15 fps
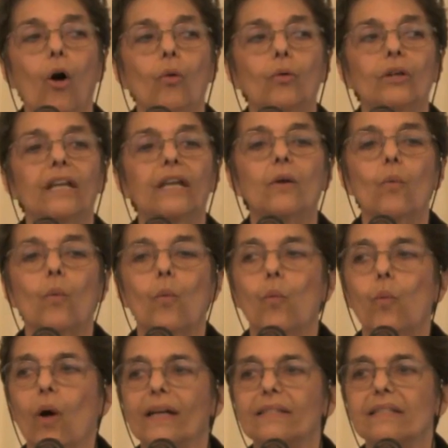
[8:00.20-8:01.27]
only
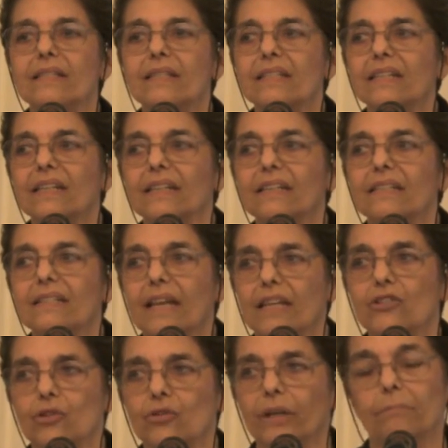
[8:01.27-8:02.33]
once in a
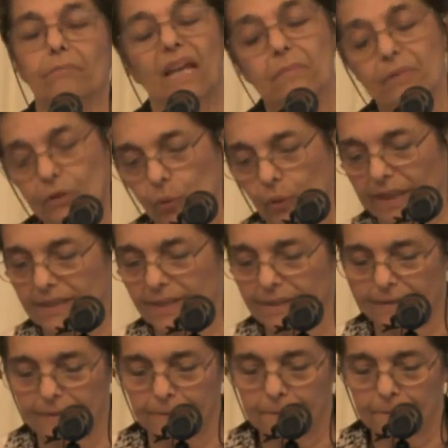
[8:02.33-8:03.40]
century, maybe
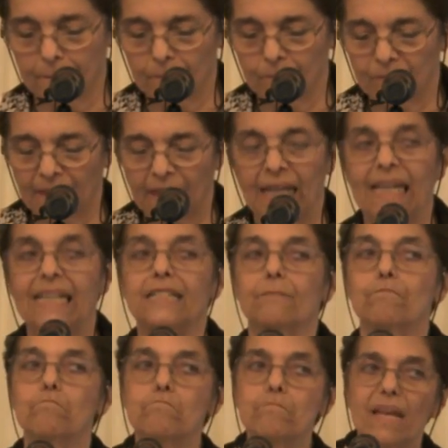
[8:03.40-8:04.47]
twice.
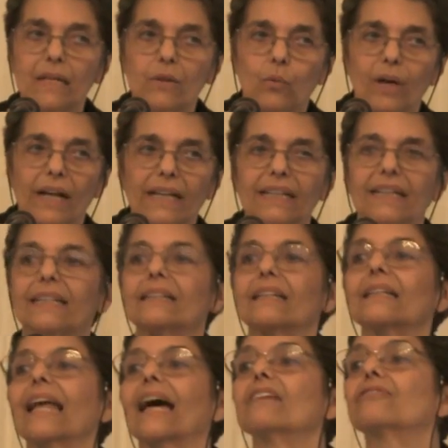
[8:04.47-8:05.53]
It's midway in
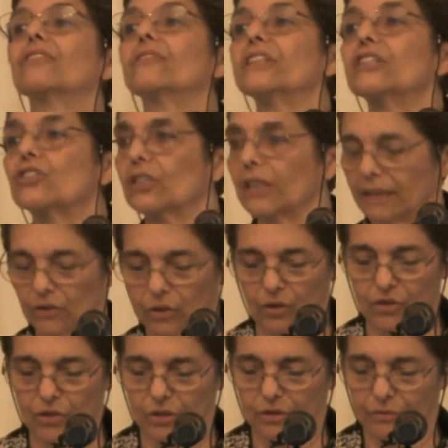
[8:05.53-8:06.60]
the life of each
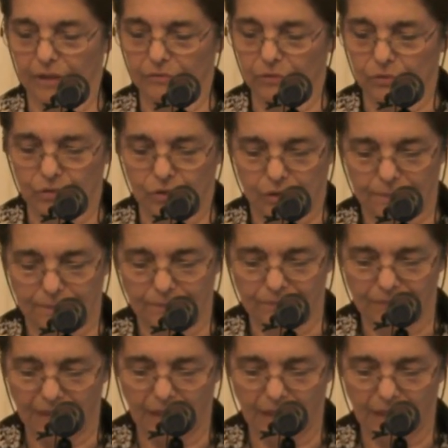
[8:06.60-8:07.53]
technological revolution.